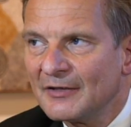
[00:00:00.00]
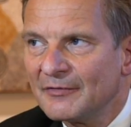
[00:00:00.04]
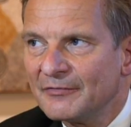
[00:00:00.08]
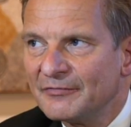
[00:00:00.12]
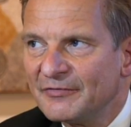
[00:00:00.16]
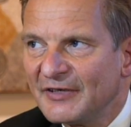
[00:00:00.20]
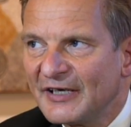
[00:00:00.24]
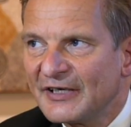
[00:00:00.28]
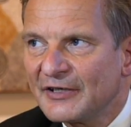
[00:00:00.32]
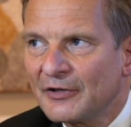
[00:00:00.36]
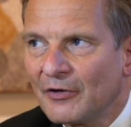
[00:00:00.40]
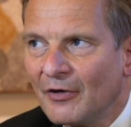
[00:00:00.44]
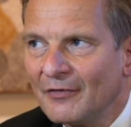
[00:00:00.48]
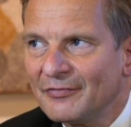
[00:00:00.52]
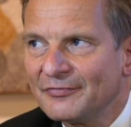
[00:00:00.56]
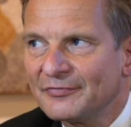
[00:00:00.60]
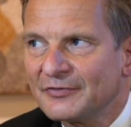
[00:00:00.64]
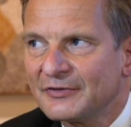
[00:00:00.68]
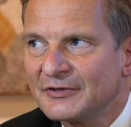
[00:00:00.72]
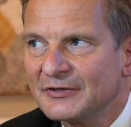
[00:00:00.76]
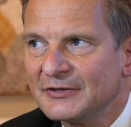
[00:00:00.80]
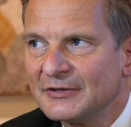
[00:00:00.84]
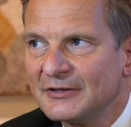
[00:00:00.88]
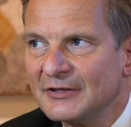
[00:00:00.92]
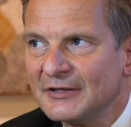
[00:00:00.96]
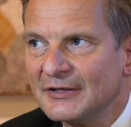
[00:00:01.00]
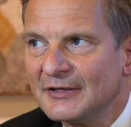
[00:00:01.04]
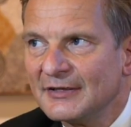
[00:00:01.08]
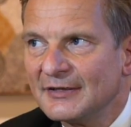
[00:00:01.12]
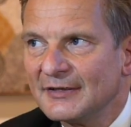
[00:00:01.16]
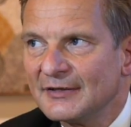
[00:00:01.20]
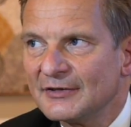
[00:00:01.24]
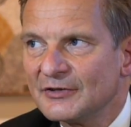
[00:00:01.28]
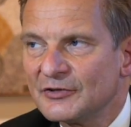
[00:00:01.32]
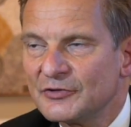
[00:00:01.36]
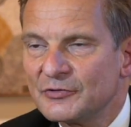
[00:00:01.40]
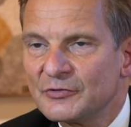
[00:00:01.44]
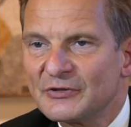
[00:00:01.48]
very often
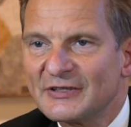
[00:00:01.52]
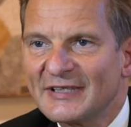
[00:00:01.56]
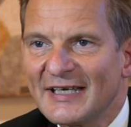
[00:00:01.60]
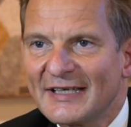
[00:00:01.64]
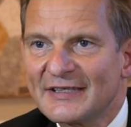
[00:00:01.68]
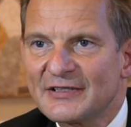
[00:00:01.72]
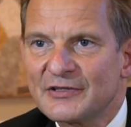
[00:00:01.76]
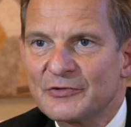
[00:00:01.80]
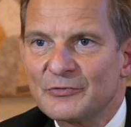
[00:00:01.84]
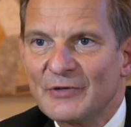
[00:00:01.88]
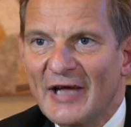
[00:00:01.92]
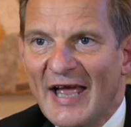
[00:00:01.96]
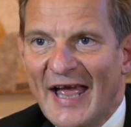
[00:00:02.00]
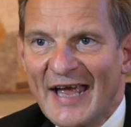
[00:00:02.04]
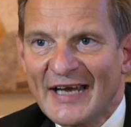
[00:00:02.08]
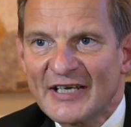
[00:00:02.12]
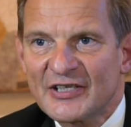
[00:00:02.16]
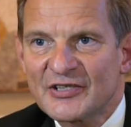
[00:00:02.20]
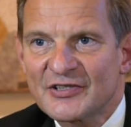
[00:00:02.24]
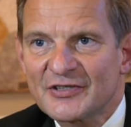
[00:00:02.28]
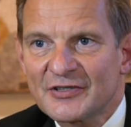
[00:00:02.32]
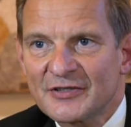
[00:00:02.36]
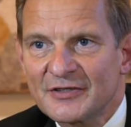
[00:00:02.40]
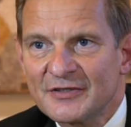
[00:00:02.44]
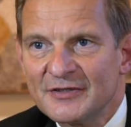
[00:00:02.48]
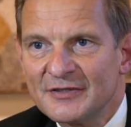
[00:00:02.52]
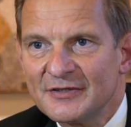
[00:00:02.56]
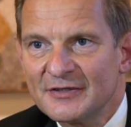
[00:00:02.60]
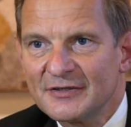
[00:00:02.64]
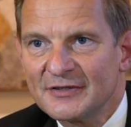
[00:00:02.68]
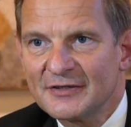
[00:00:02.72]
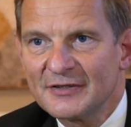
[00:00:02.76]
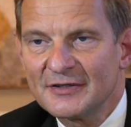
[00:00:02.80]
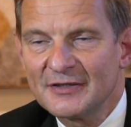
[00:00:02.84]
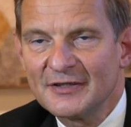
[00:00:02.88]
to get to action